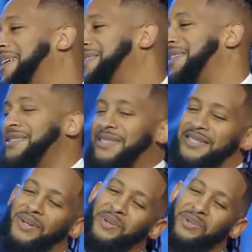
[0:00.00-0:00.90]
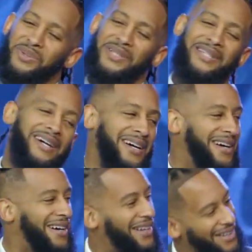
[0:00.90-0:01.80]
And Jesus said, oh,
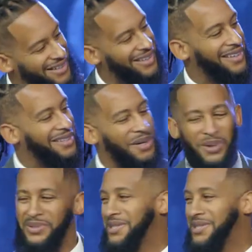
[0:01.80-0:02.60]
God, y'all